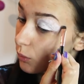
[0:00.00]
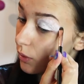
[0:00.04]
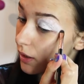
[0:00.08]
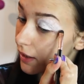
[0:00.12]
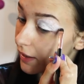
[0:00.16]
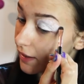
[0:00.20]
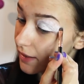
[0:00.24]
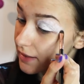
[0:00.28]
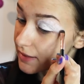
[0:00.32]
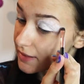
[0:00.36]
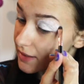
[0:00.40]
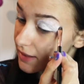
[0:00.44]

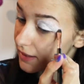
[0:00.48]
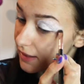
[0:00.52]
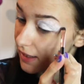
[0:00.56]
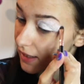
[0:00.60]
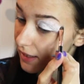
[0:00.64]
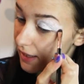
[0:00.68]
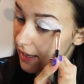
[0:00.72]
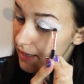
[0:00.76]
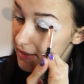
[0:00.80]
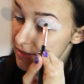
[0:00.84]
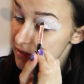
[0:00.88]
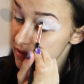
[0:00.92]
why it did
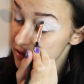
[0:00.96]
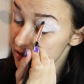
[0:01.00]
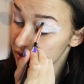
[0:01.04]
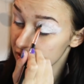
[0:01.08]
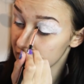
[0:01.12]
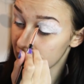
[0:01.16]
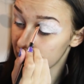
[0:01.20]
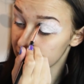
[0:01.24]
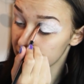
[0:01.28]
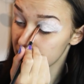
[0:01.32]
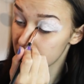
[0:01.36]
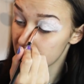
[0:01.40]
get
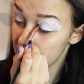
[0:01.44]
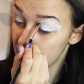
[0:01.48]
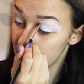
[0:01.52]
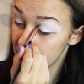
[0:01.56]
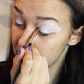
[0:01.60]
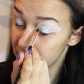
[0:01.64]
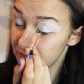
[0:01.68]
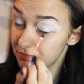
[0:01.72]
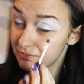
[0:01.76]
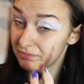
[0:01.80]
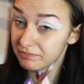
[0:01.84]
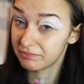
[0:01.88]
cancelled after
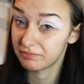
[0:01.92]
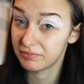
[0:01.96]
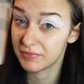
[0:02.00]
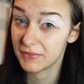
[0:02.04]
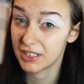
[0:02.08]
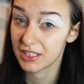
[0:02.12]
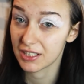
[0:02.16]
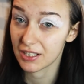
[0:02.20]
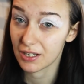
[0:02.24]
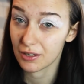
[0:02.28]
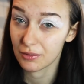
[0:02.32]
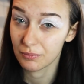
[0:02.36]
they,
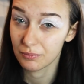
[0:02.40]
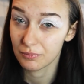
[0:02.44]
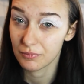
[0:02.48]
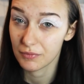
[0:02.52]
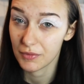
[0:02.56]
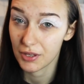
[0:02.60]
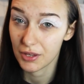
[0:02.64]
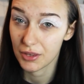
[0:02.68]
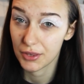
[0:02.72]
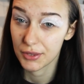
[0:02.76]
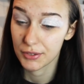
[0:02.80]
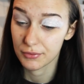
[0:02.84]
you know,
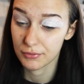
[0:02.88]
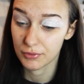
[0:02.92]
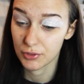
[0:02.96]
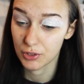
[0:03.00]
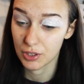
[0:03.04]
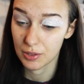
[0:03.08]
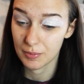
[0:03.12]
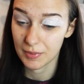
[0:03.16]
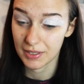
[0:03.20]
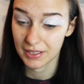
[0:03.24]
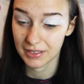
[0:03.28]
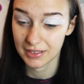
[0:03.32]
threw
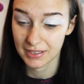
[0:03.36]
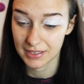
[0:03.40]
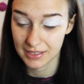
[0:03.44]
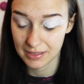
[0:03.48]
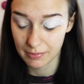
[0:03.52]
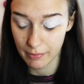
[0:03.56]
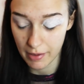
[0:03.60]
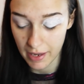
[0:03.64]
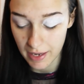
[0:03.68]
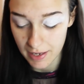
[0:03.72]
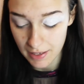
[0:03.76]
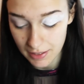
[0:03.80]
him into
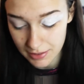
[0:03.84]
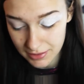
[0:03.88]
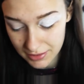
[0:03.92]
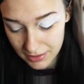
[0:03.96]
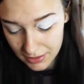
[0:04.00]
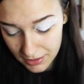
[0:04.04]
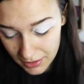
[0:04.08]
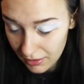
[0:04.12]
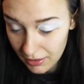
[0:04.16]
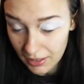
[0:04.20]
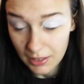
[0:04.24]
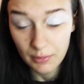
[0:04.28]

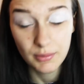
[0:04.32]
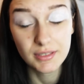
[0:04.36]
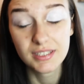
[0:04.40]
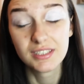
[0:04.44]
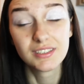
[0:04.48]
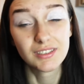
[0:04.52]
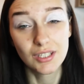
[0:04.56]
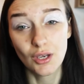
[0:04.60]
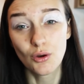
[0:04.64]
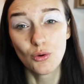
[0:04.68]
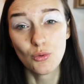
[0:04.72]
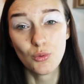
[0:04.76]
space. It was
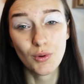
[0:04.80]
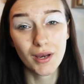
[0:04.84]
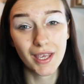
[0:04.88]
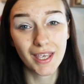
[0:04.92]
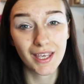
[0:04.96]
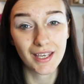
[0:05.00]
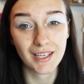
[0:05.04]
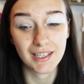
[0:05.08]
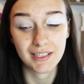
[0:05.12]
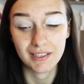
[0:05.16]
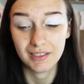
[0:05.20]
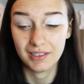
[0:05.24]
so
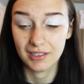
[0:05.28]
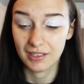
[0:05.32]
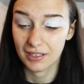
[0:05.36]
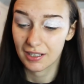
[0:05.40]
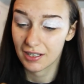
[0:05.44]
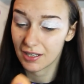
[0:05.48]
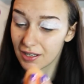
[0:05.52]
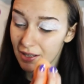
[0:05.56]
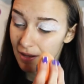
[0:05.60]
weird.